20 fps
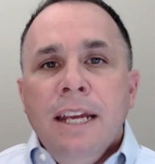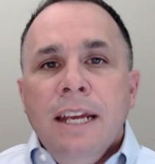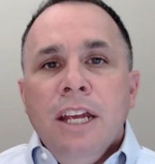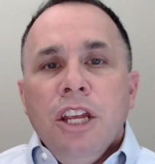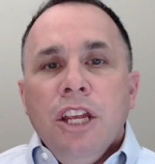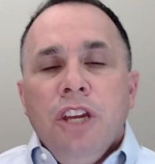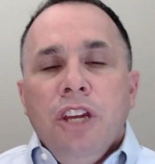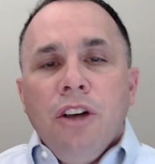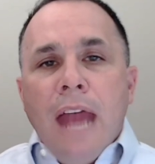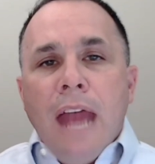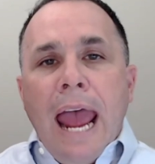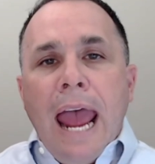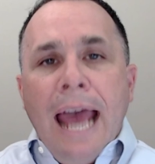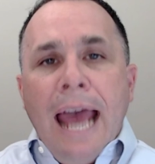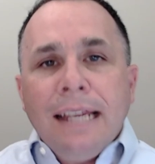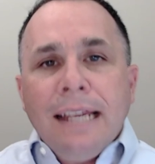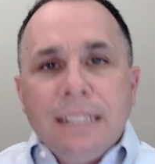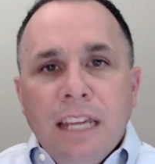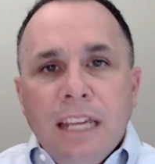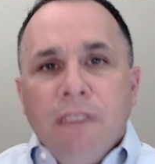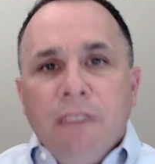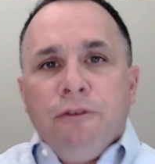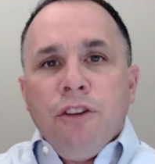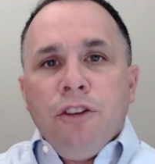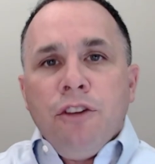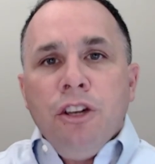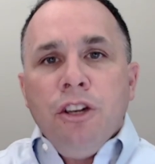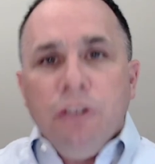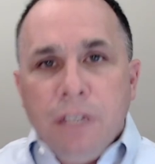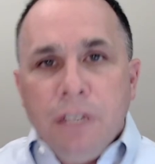You're asking for
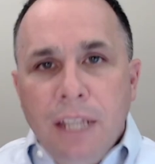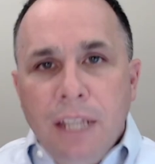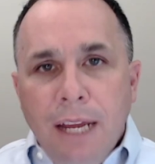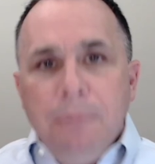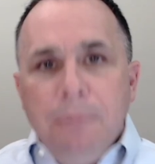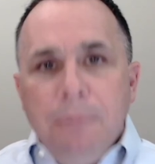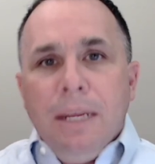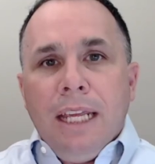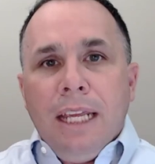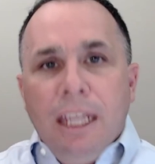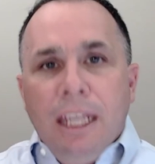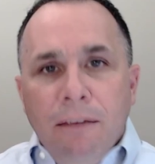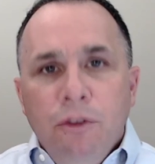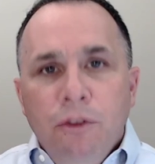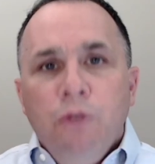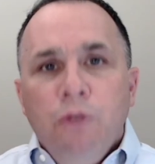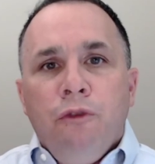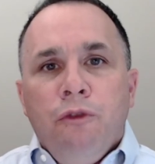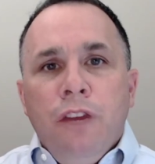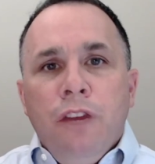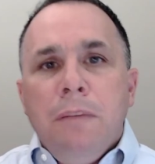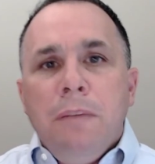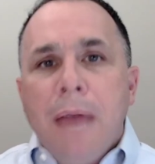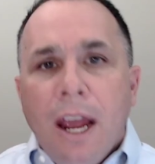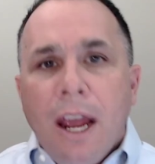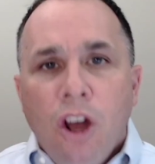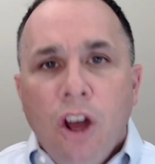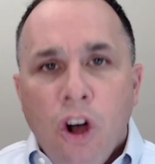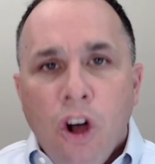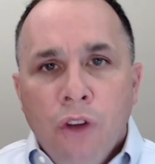your team to give you feedback
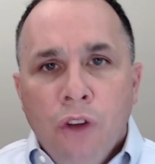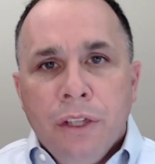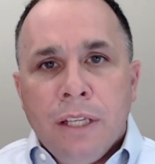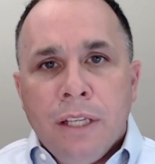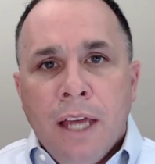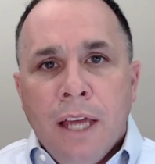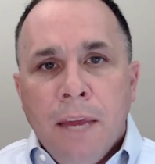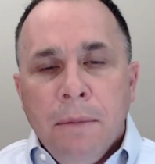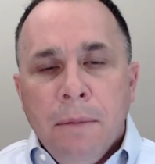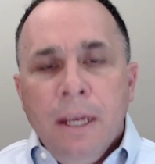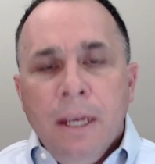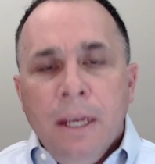all the time.